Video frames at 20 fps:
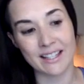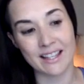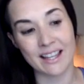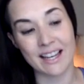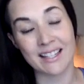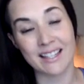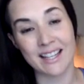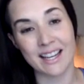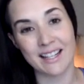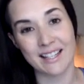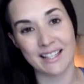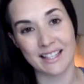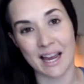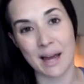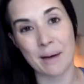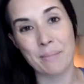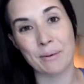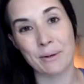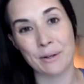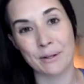They sent
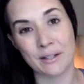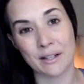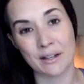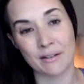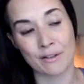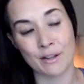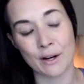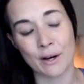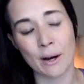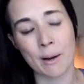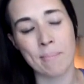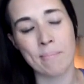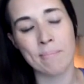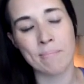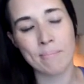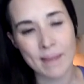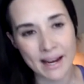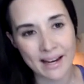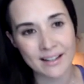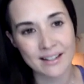samples of their
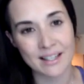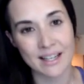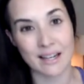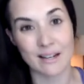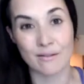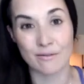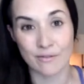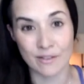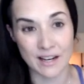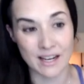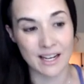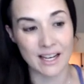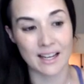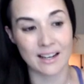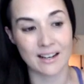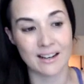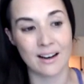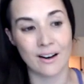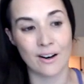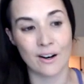amazing
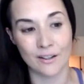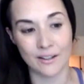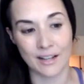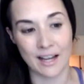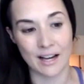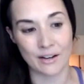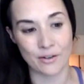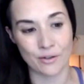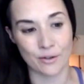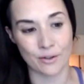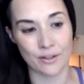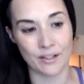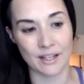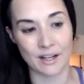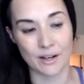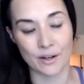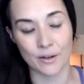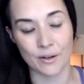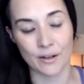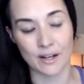vegan, all natural
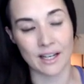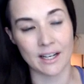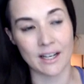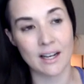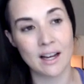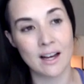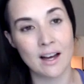deodorant.